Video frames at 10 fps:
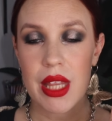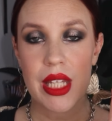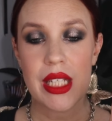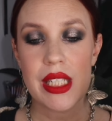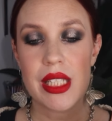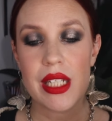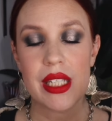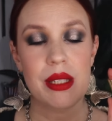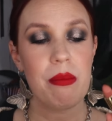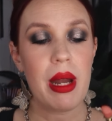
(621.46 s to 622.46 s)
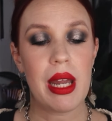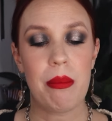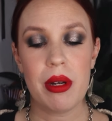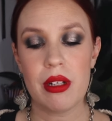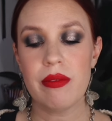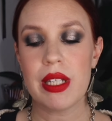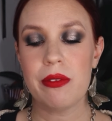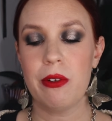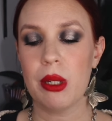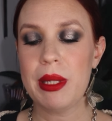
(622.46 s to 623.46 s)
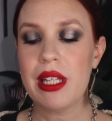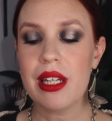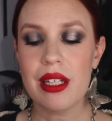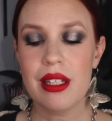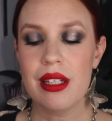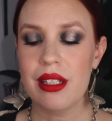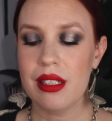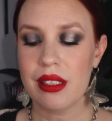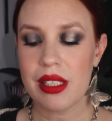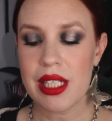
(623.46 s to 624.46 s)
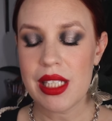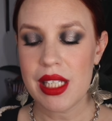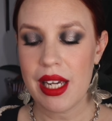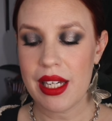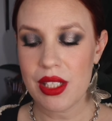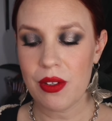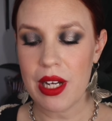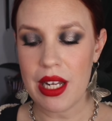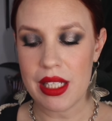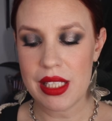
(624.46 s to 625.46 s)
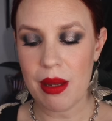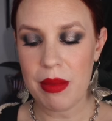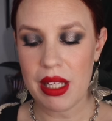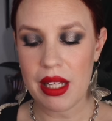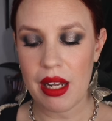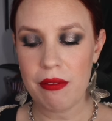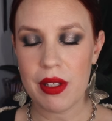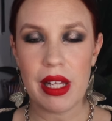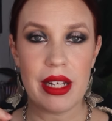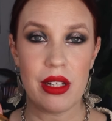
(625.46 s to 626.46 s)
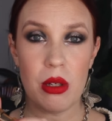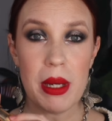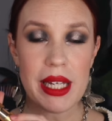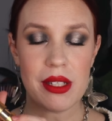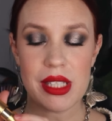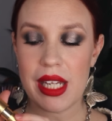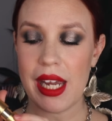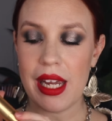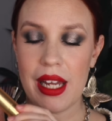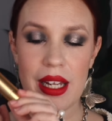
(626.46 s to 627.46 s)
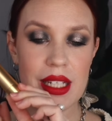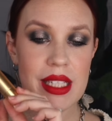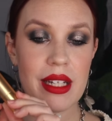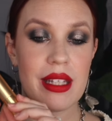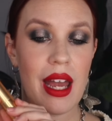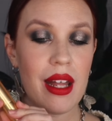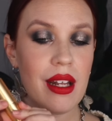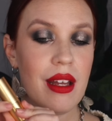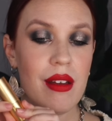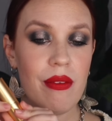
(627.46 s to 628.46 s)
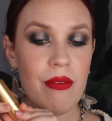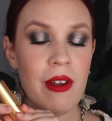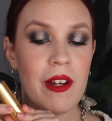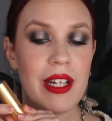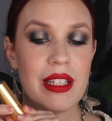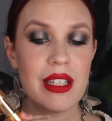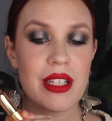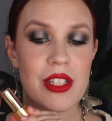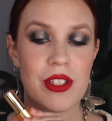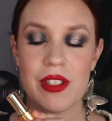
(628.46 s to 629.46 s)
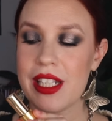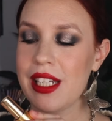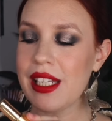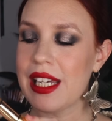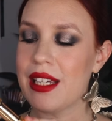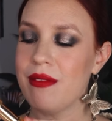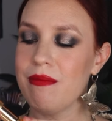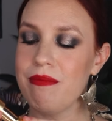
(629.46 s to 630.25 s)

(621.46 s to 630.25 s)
this is my perfect formula. Lisa has created something that I feel like nobody else can. It's got that very luxury, like